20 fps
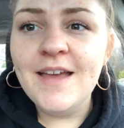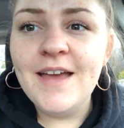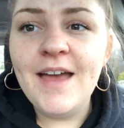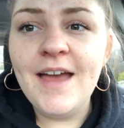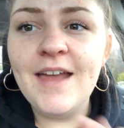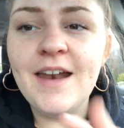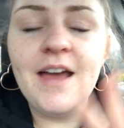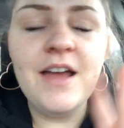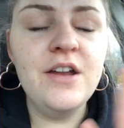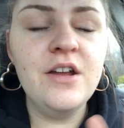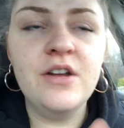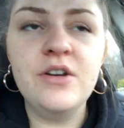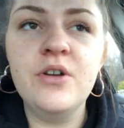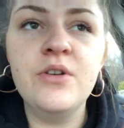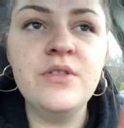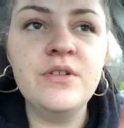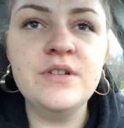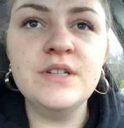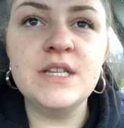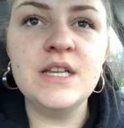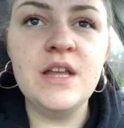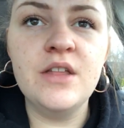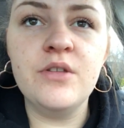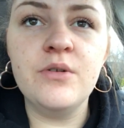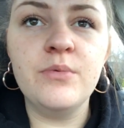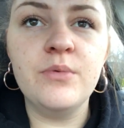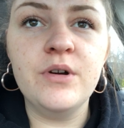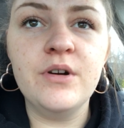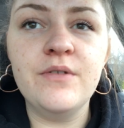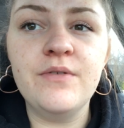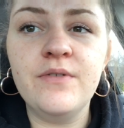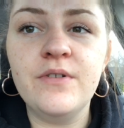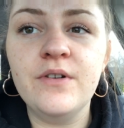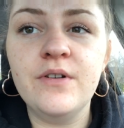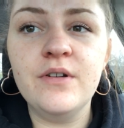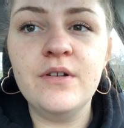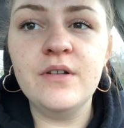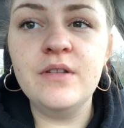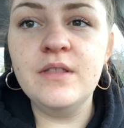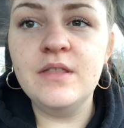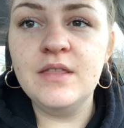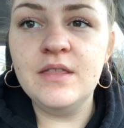And I know there's another word for